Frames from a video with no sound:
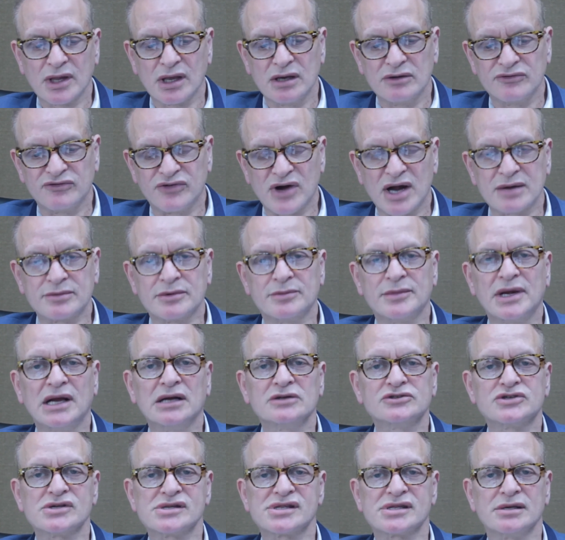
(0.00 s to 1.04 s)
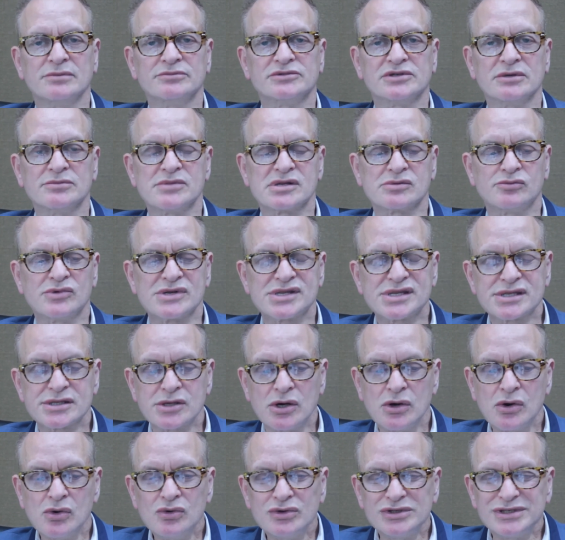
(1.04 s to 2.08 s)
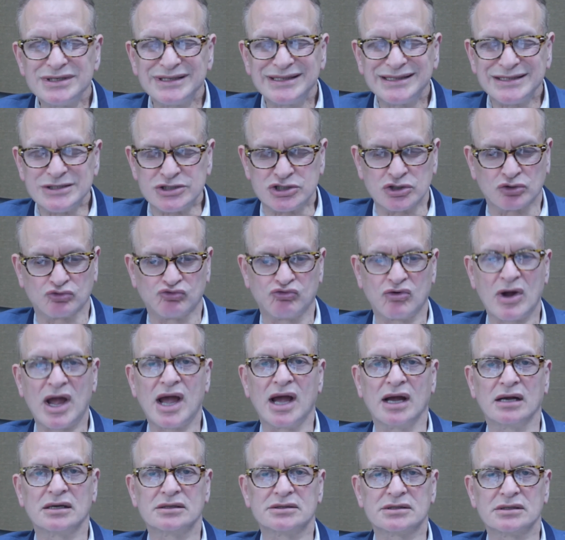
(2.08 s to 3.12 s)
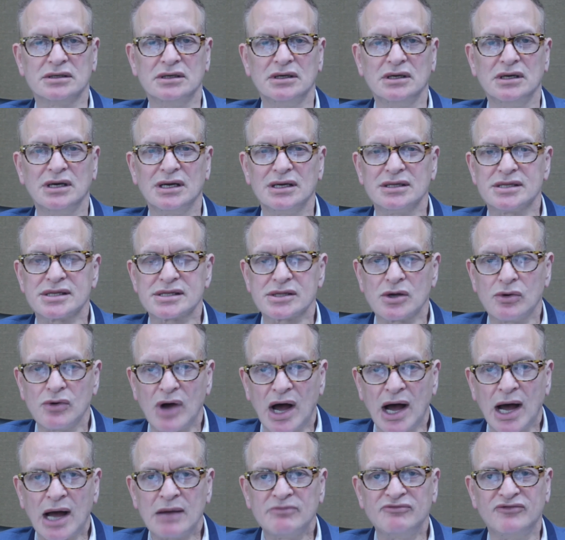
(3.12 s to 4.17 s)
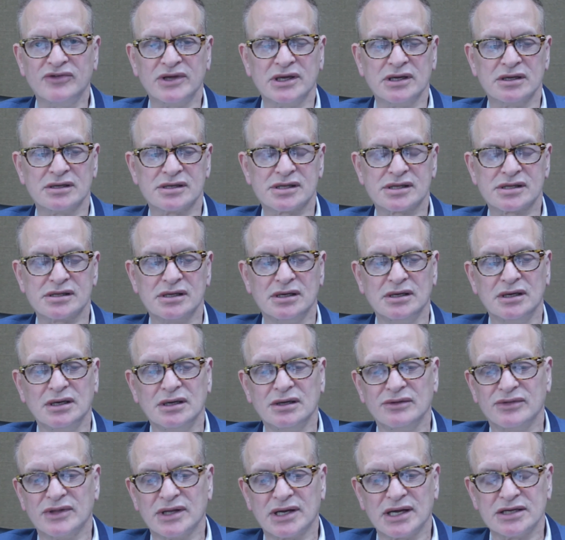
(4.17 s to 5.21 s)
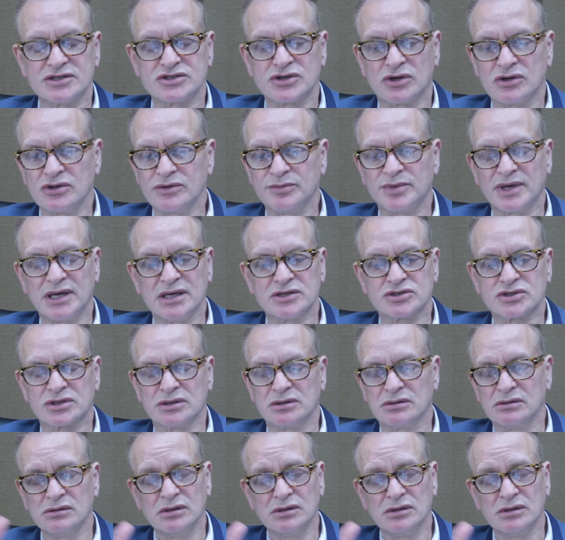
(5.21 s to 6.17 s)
fibromyalgia symptoms was so direct and so obvious that I told the patient,